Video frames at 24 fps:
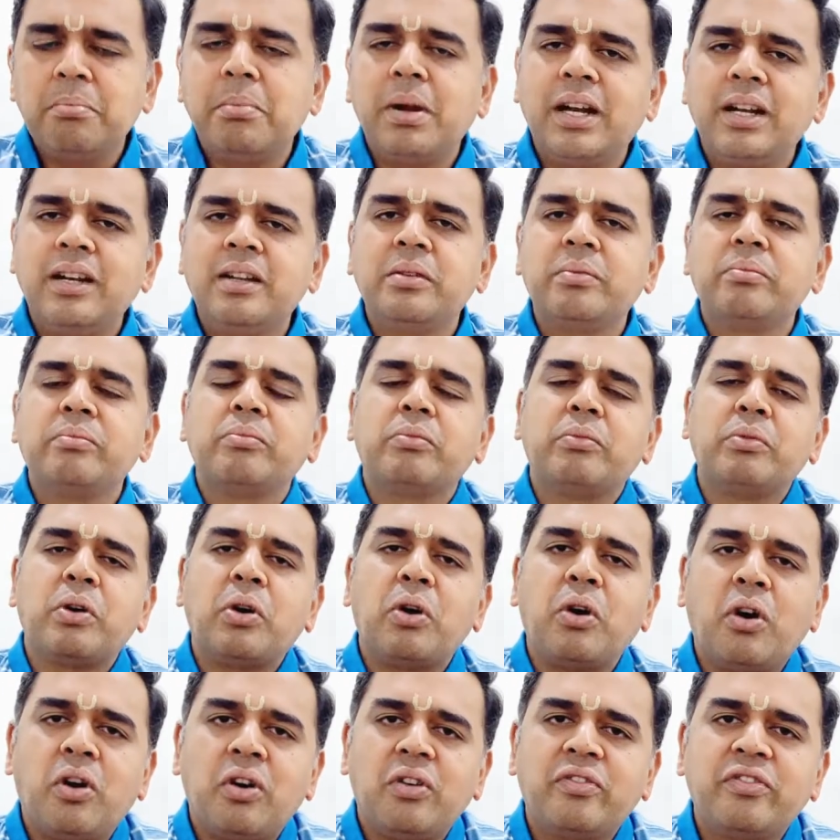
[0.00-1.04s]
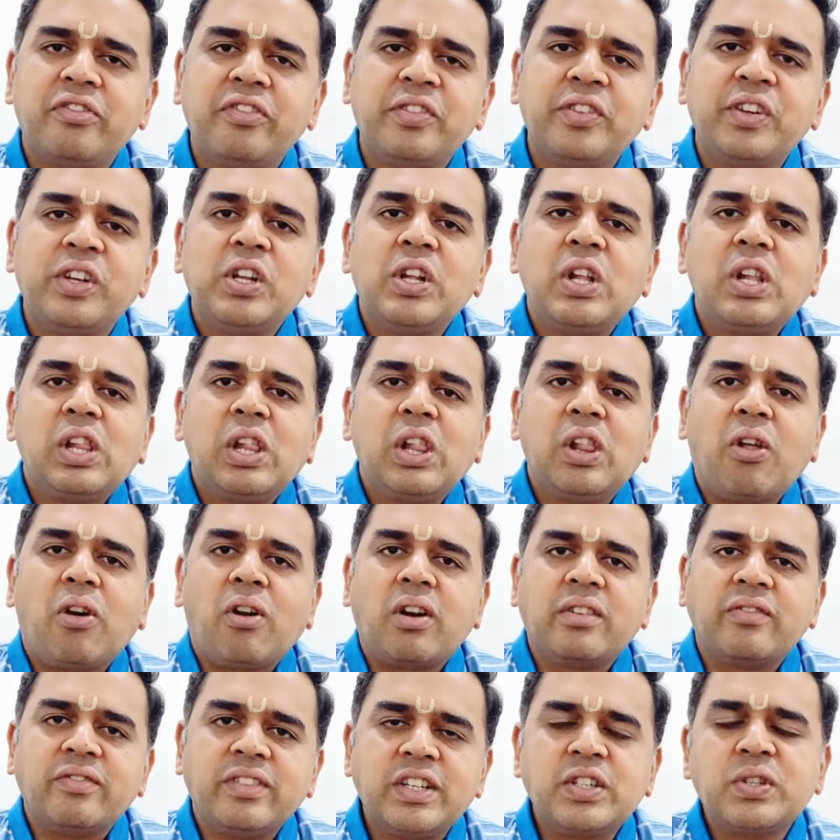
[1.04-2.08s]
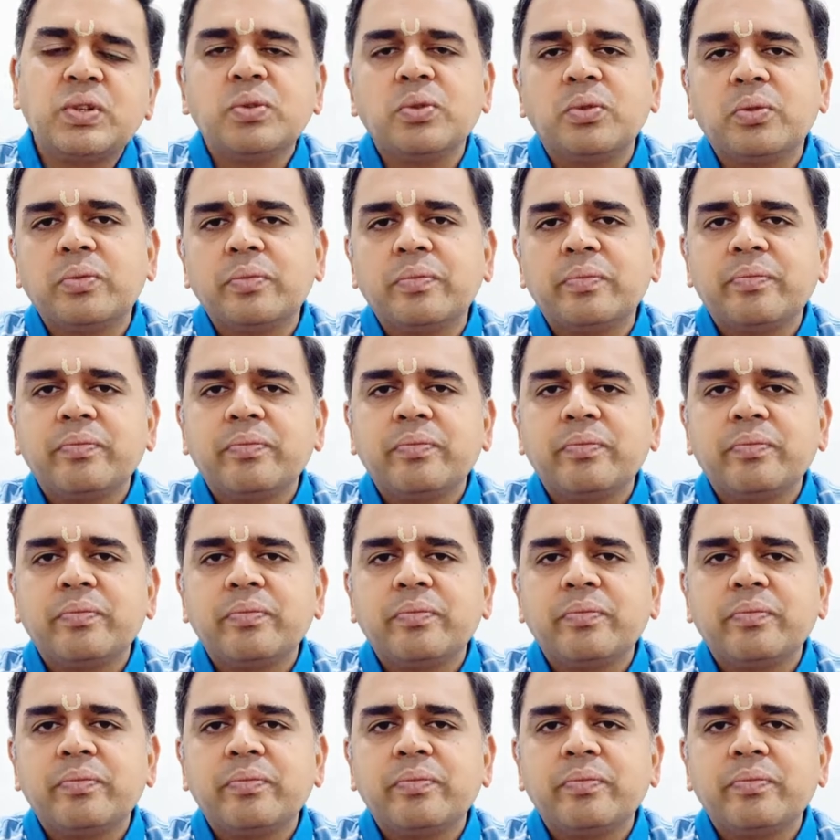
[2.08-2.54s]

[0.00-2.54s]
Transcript: bed of Lord Vishnu.